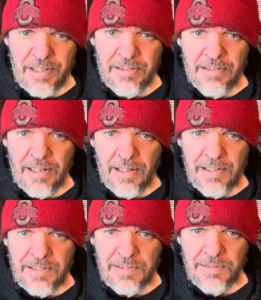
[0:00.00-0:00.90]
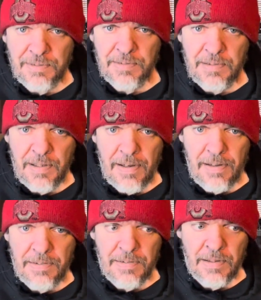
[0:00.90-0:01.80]
of style,
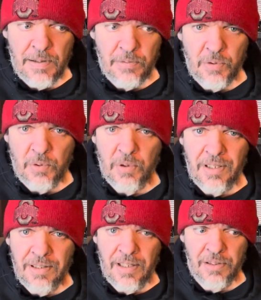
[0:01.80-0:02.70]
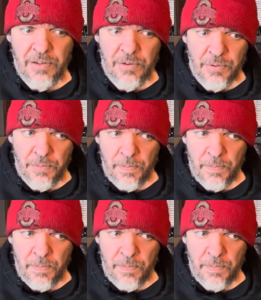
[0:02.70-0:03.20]
and I'm just going to continue